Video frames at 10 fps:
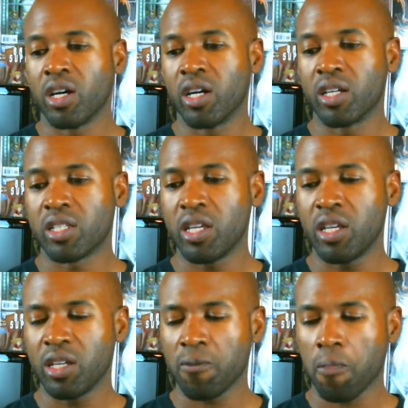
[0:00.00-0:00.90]

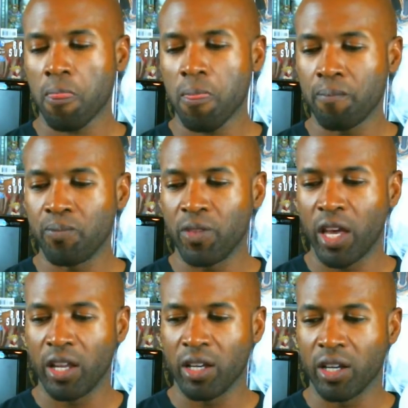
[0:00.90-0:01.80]
Seeing
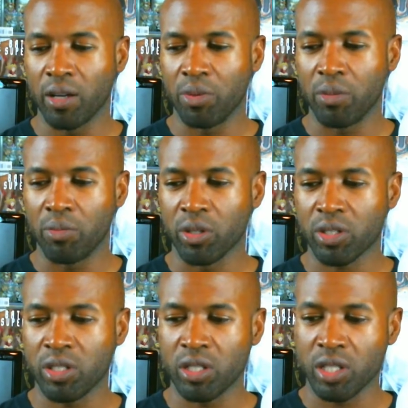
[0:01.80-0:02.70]
that Ben
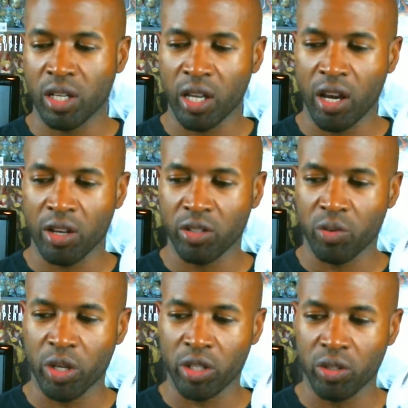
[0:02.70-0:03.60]
Mendelsohn's character
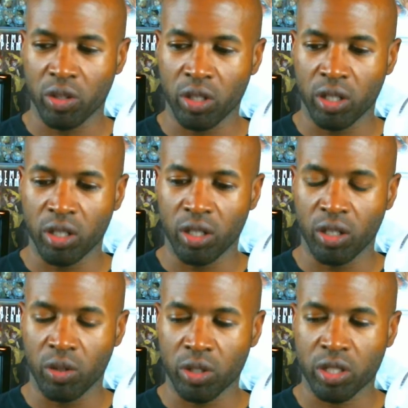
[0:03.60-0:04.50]
director,
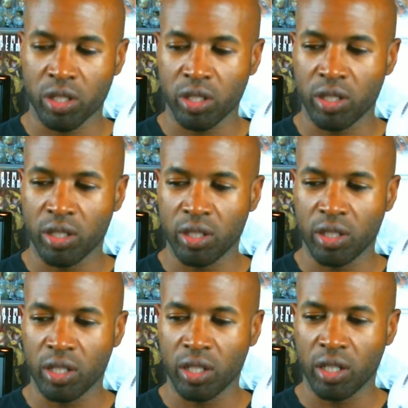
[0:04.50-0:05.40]
Orson
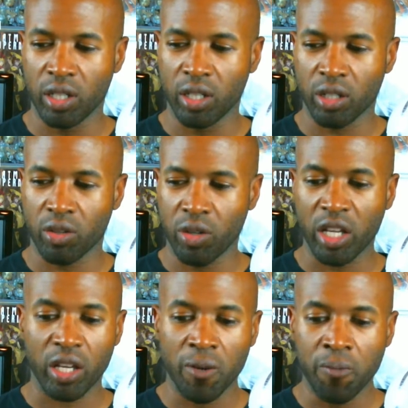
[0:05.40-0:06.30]

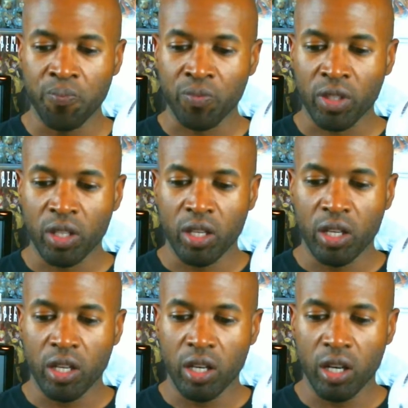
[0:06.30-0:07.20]
Krennic.
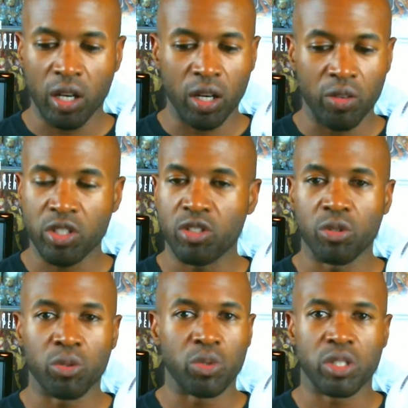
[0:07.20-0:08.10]
Oh, this
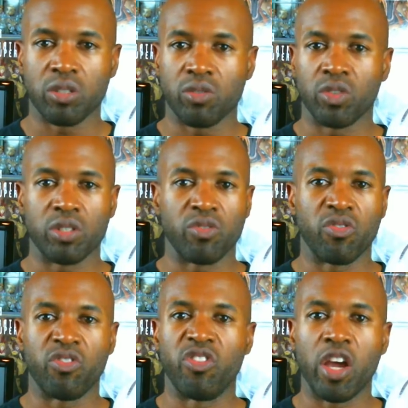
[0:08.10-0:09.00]
dude was
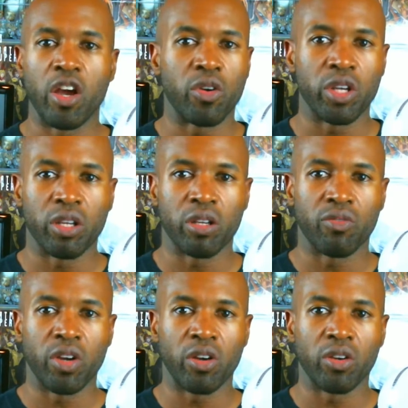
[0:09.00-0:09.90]
very,
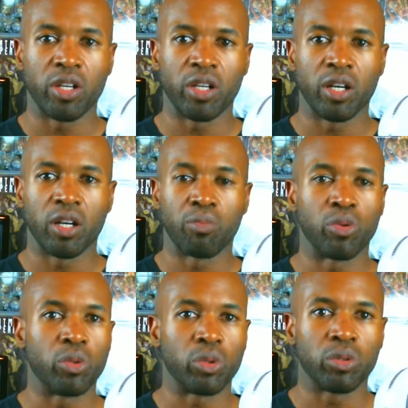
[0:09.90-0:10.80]
very
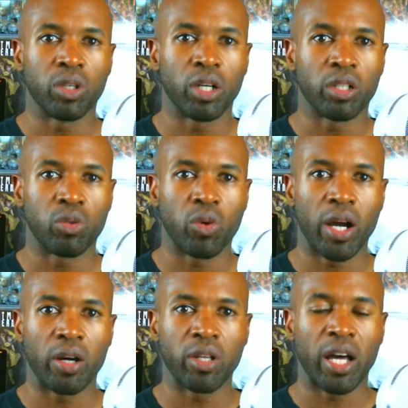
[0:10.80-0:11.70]
brutal
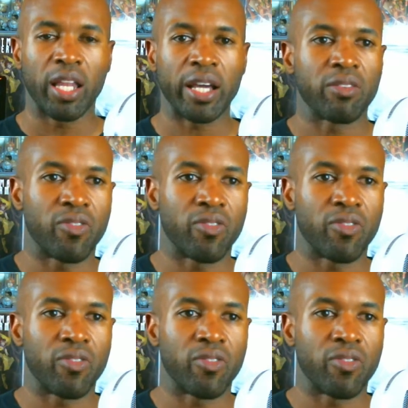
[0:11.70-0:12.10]
throughout. I like